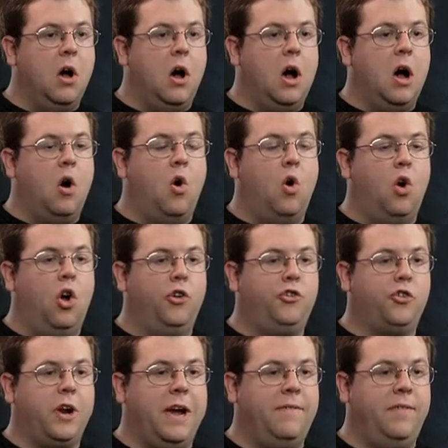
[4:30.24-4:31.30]
All
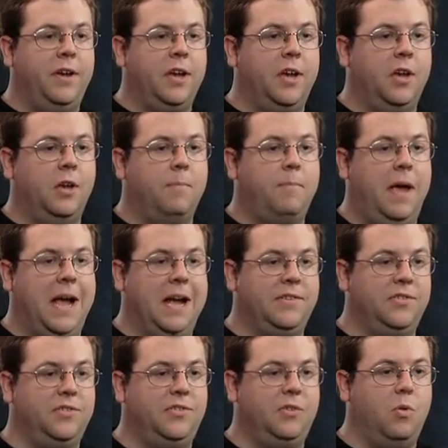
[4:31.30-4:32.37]
traffic
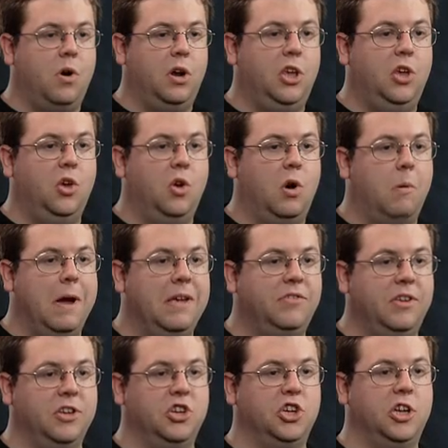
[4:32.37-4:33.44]
passes through our
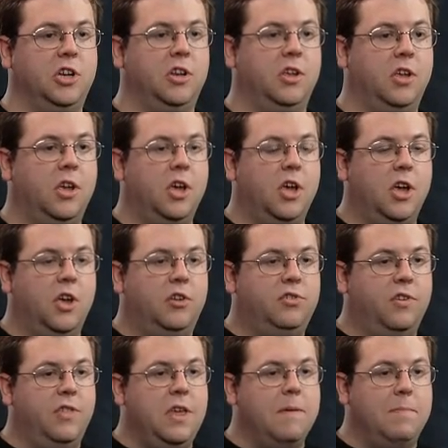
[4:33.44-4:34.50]
QoS engine.
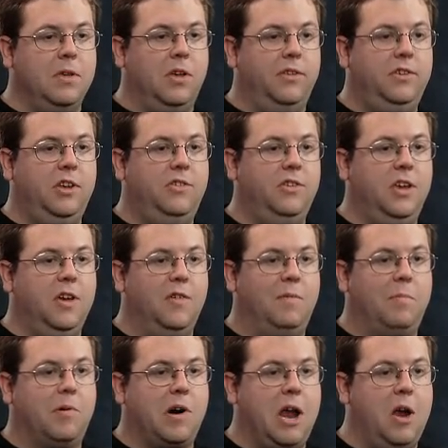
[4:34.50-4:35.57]
So the ability to
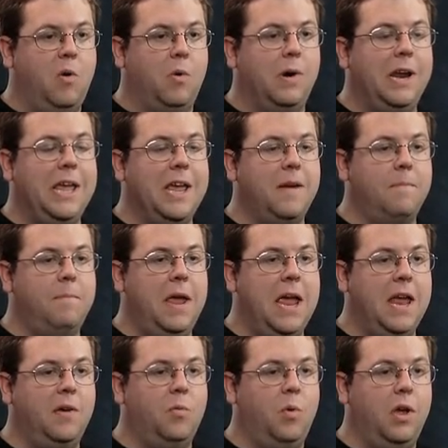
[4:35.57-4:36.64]
give priority and
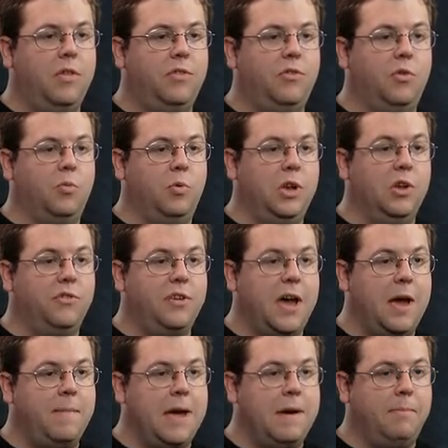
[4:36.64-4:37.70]
bandwidth to
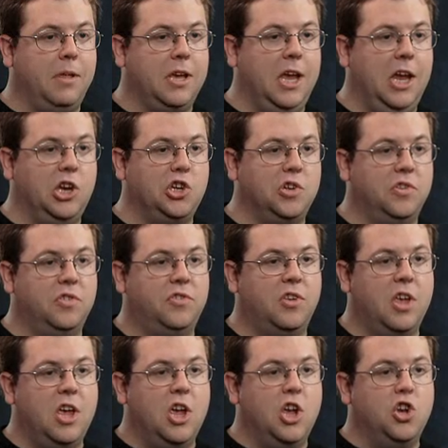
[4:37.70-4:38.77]
real-time
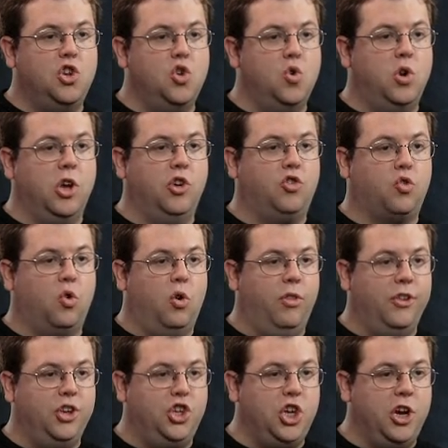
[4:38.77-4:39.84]
applications, to
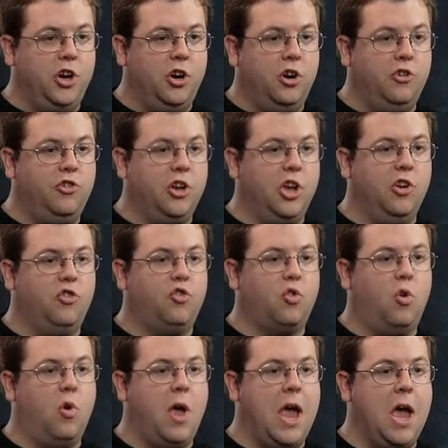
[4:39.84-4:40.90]
control the jitter, to
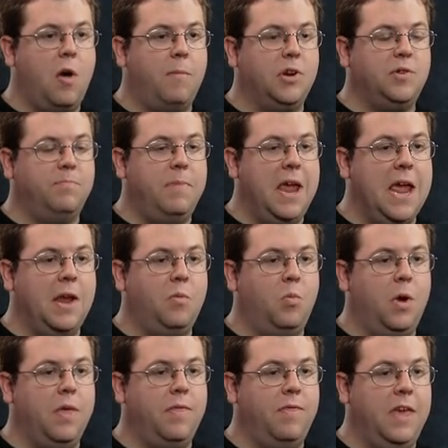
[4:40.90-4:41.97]
control how much
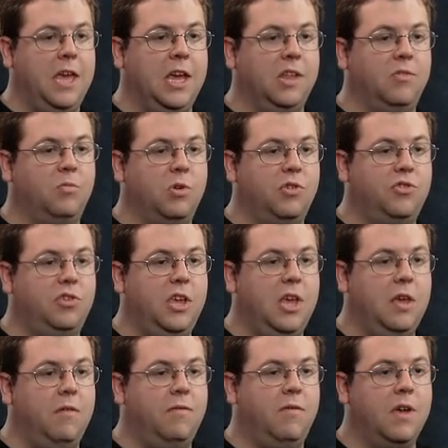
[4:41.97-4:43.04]
bandwidth they can
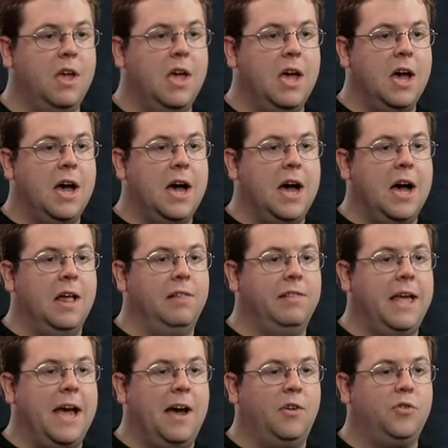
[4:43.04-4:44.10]
receive,
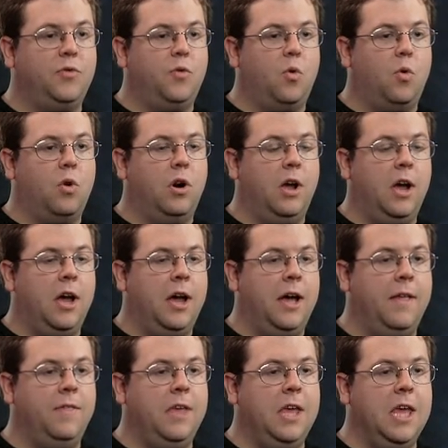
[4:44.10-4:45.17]
allows for
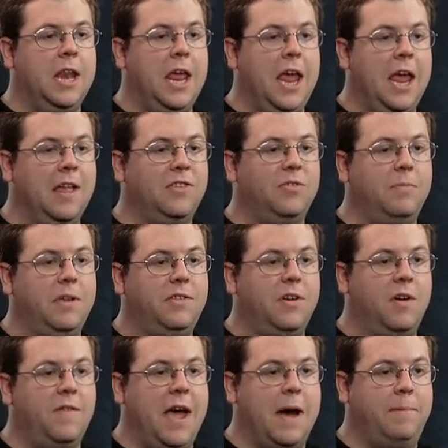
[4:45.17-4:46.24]
the enhancement
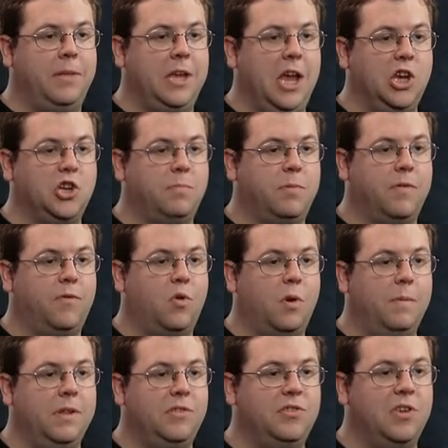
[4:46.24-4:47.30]
of application
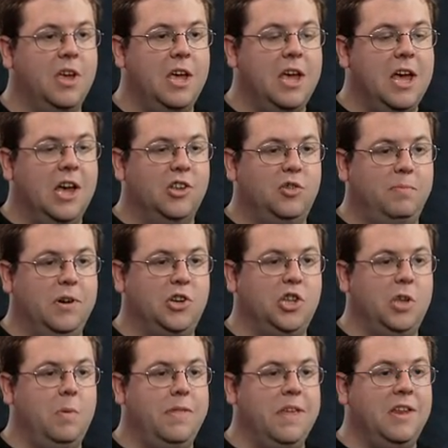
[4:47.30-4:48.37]
performance,
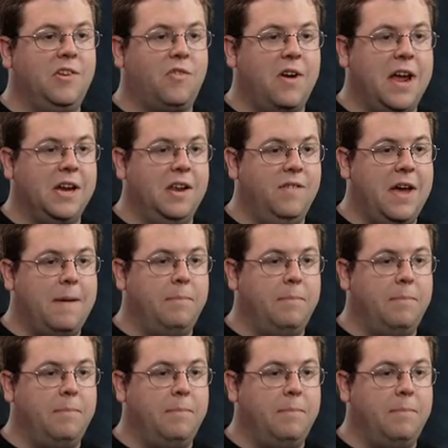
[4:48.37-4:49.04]
especially with interactive